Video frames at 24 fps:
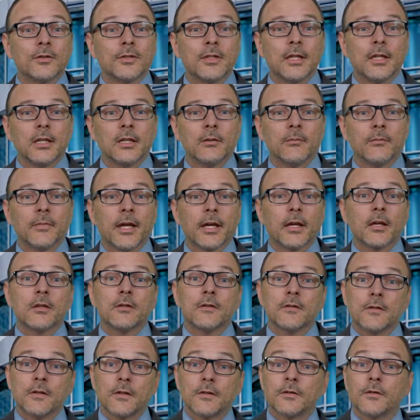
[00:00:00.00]
team that
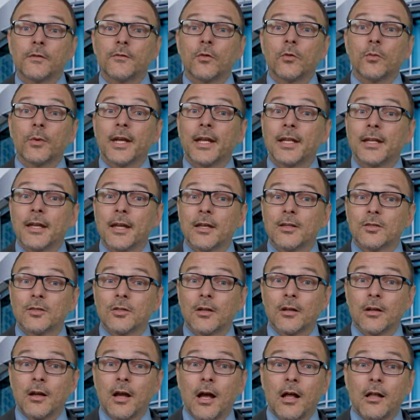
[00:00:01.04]
consists of a radiation
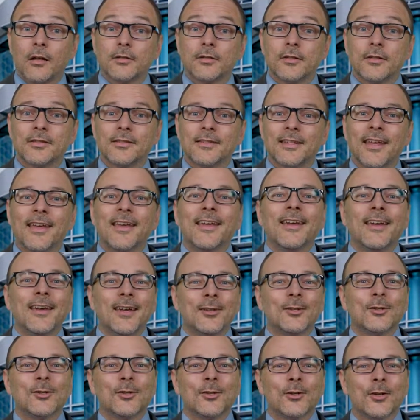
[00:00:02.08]
oncologist
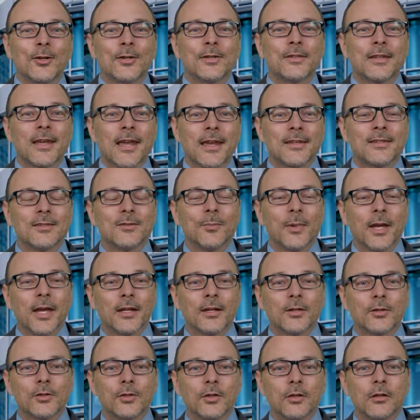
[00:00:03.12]
and your nurse case
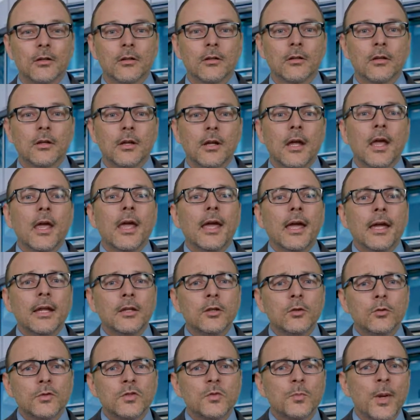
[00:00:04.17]
manager and
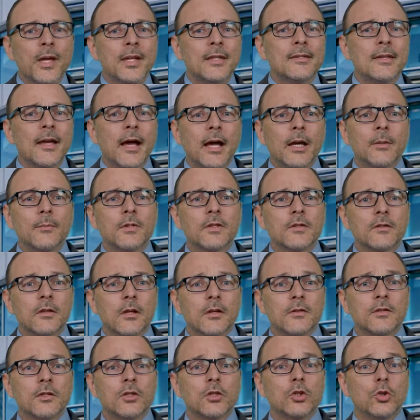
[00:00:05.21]
you'll spend time
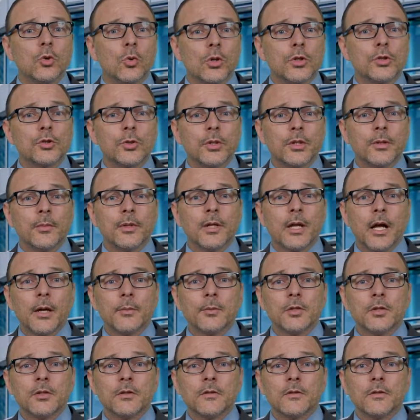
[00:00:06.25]
discussing your treatment
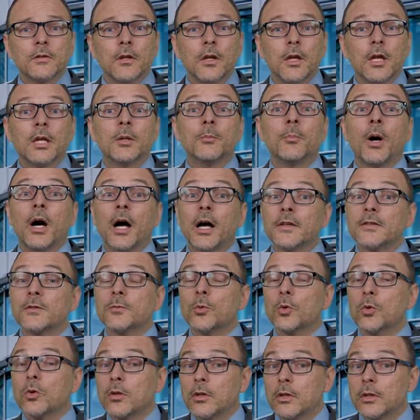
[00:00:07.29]
options and
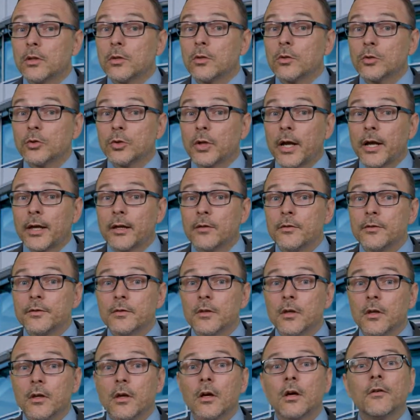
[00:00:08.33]
possible clinical trials
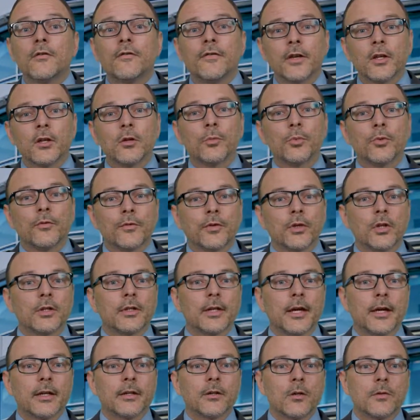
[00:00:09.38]
available for your
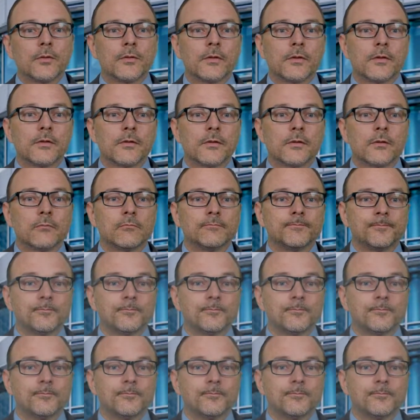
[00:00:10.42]
diagnosis.